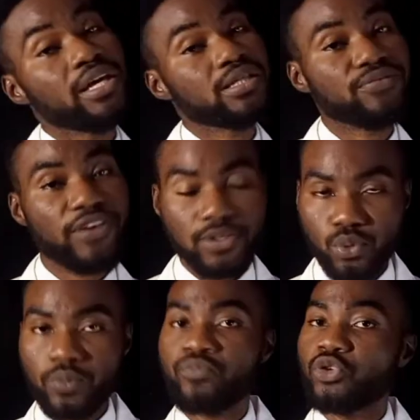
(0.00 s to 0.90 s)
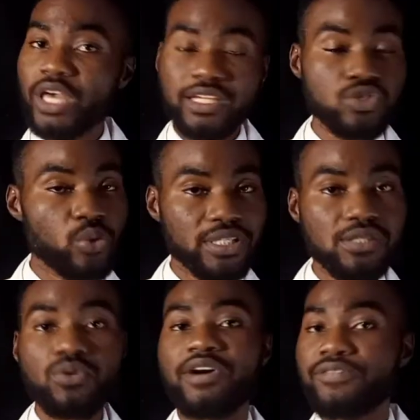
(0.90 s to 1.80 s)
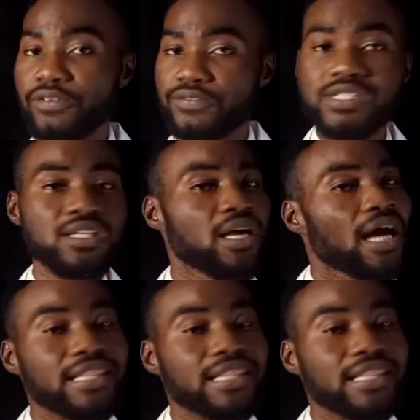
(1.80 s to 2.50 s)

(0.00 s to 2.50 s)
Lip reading: is veto, you get a 20/50,